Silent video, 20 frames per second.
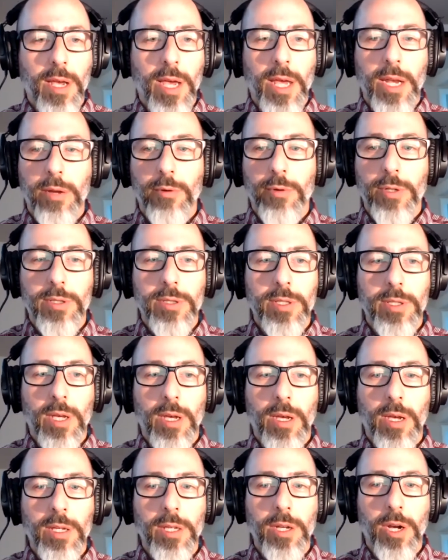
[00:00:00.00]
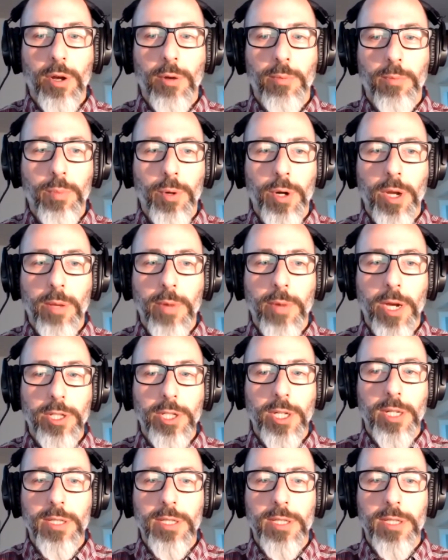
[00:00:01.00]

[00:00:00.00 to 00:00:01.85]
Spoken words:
And it was, you know, pretty much